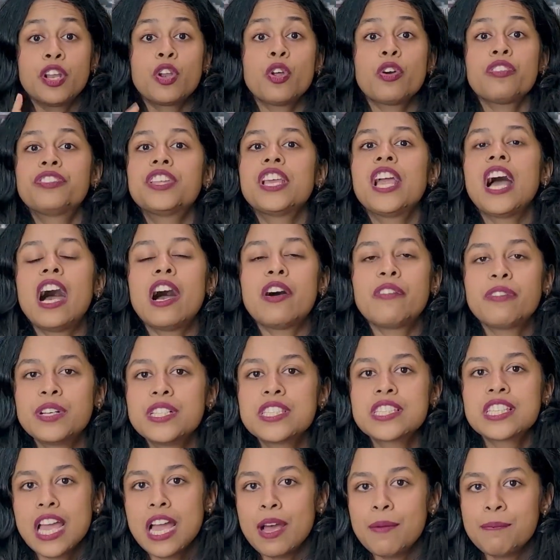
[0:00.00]
of the Harvard's
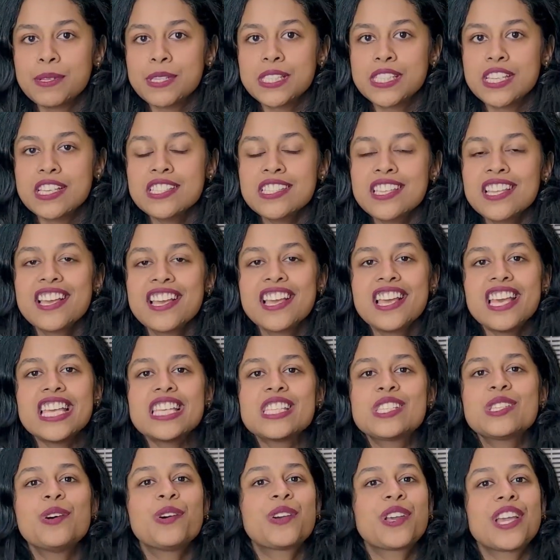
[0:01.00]
campuses is
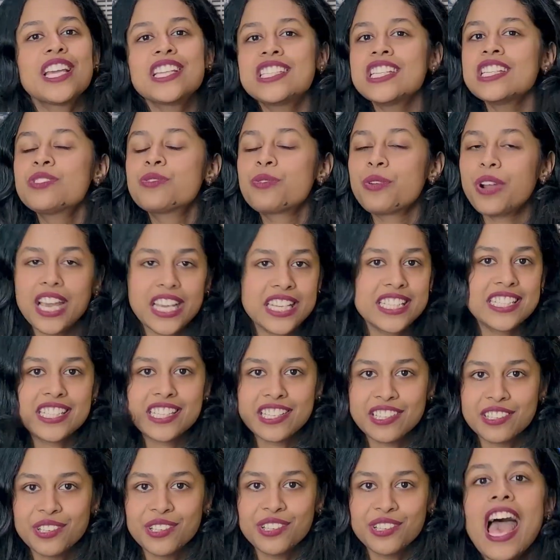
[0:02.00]
located right
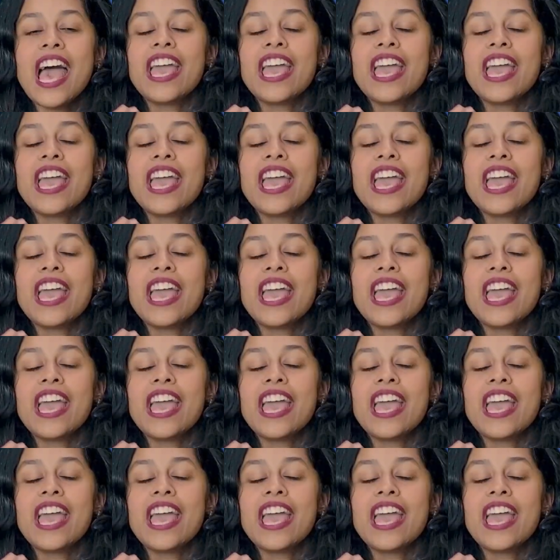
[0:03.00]
here.